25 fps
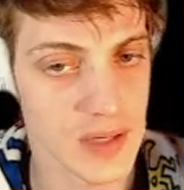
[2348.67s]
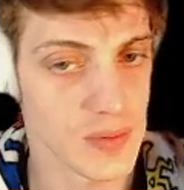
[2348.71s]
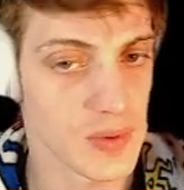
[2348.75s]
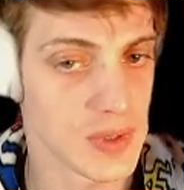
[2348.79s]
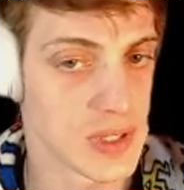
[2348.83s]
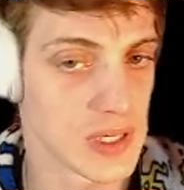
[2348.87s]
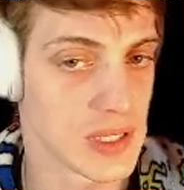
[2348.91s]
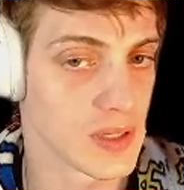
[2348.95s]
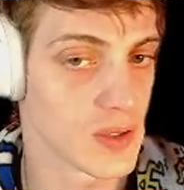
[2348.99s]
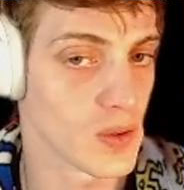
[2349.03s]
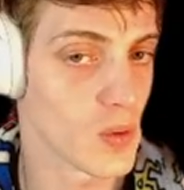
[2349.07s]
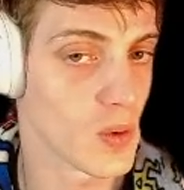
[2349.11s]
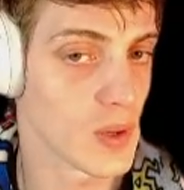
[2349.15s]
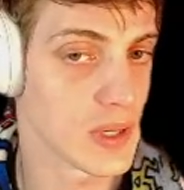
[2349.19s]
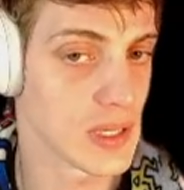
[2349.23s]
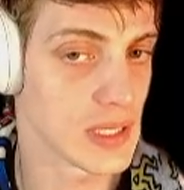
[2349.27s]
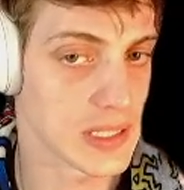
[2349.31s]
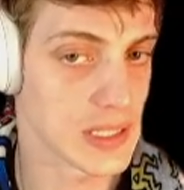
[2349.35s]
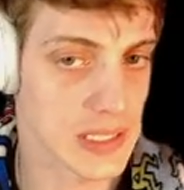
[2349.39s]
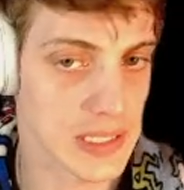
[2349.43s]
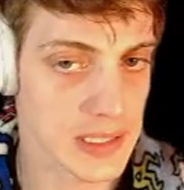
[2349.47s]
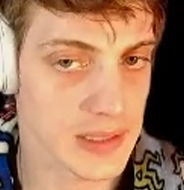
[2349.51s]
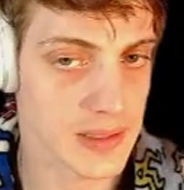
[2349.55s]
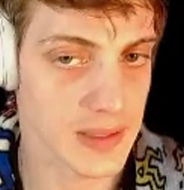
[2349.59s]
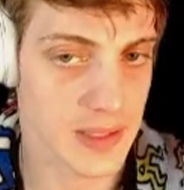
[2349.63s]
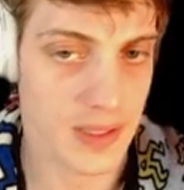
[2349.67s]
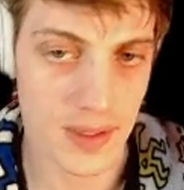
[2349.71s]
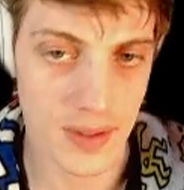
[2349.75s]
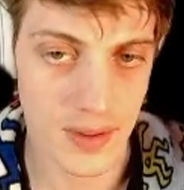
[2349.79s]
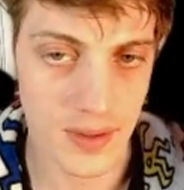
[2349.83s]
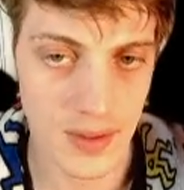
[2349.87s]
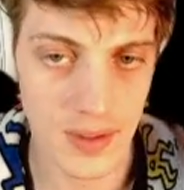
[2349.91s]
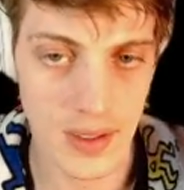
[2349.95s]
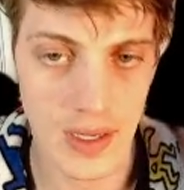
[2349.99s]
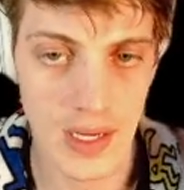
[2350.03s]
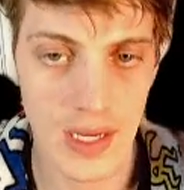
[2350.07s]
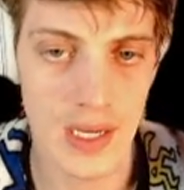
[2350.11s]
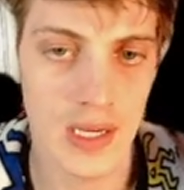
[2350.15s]
We didn't quite get
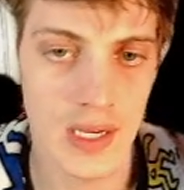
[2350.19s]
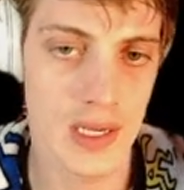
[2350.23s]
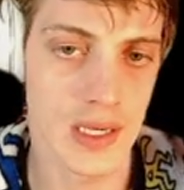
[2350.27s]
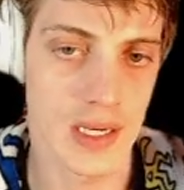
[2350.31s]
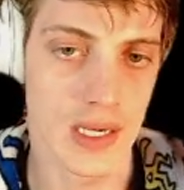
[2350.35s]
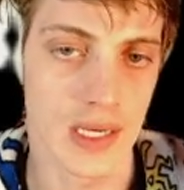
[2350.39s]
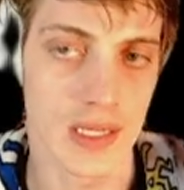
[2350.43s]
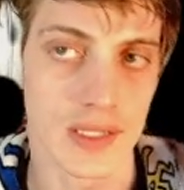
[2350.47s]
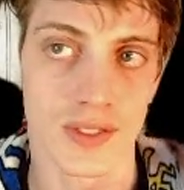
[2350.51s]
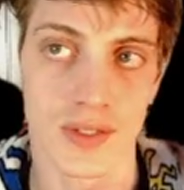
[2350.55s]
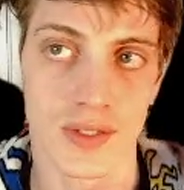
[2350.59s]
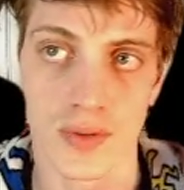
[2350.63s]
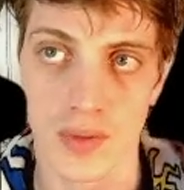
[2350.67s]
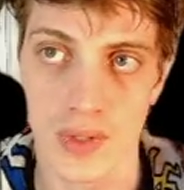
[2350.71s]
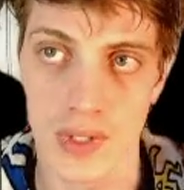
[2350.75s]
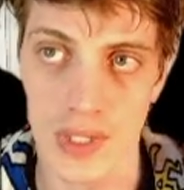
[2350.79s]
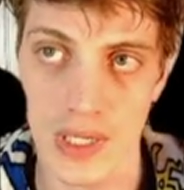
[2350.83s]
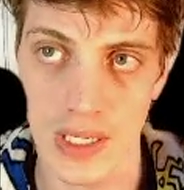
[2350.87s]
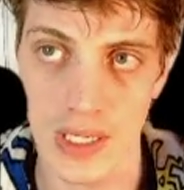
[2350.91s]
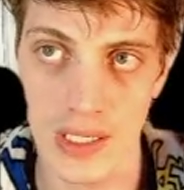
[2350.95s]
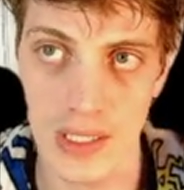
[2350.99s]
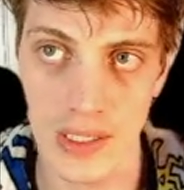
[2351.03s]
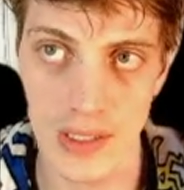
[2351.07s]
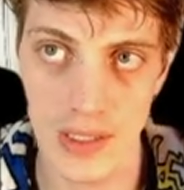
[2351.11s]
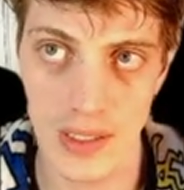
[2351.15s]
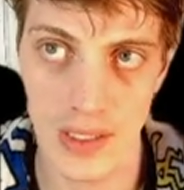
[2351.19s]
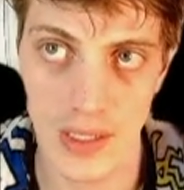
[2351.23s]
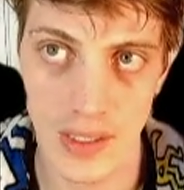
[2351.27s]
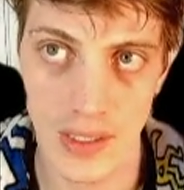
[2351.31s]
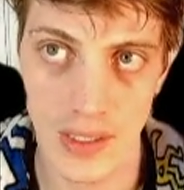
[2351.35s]
there. That's okay.